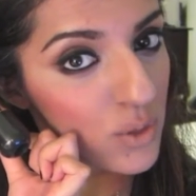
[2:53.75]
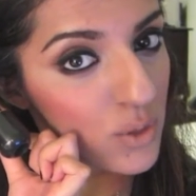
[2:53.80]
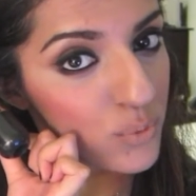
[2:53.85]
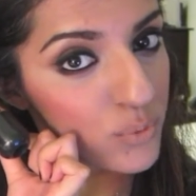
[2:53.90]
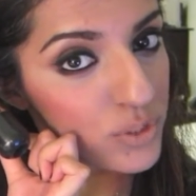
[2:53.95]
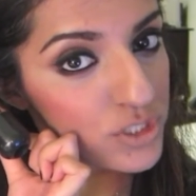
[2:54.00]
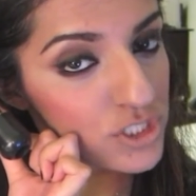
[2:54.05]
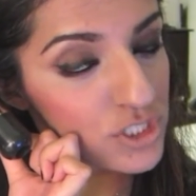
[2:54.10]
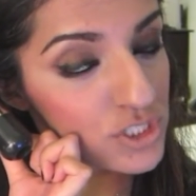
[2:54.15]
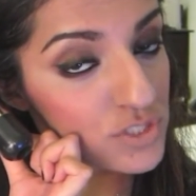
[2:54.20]

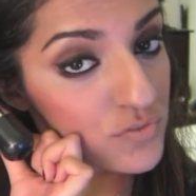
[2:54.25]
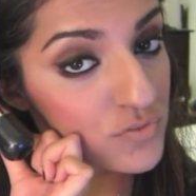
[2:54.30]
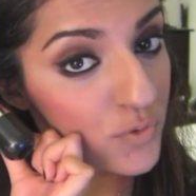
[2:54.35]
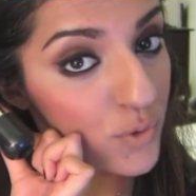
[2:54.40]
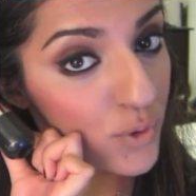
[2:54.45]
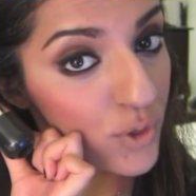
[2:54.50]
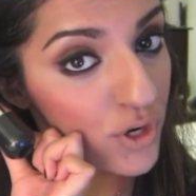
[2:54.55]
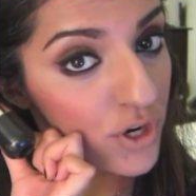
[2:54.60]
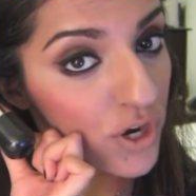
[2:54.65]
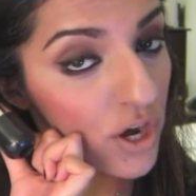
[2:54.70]
which is
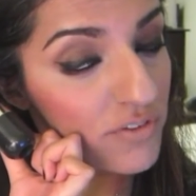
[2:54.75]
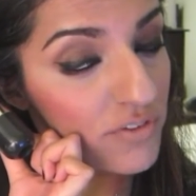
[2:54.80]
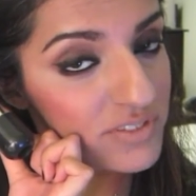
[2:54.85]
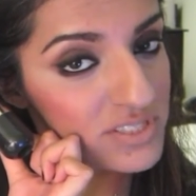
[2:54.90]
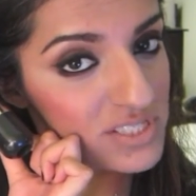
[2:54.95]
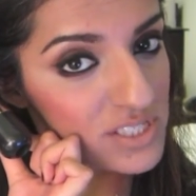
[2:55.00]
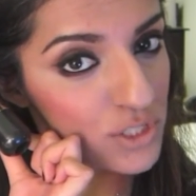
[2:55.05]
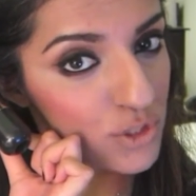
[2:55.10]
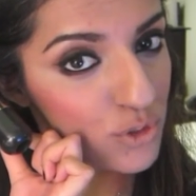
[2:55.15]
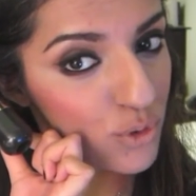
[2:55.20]
for
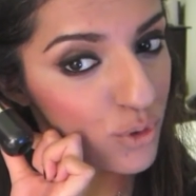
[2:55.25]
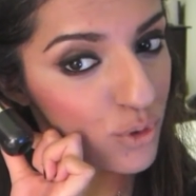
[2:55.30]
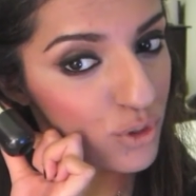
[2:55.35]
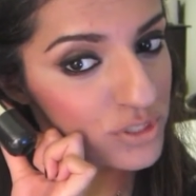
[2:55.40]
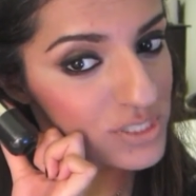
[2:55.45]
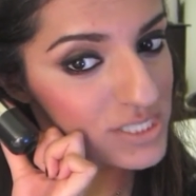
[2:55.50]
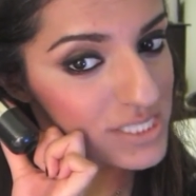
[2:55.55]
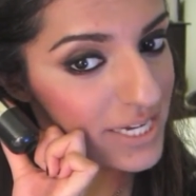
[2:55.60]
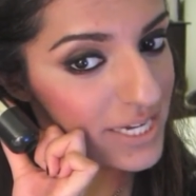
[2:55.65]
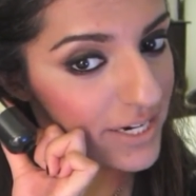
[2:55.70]
obviously
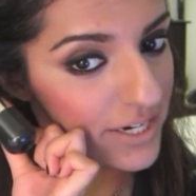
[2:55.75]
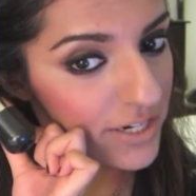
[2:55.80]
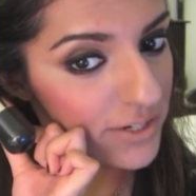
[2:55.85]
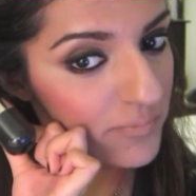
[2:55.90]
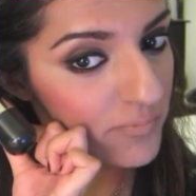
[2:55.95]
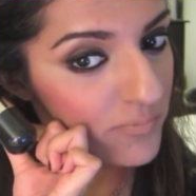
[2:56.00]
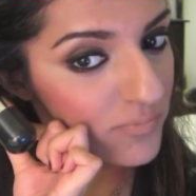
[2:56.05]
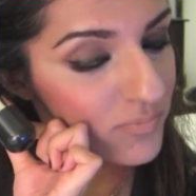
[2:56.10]
coarse hair.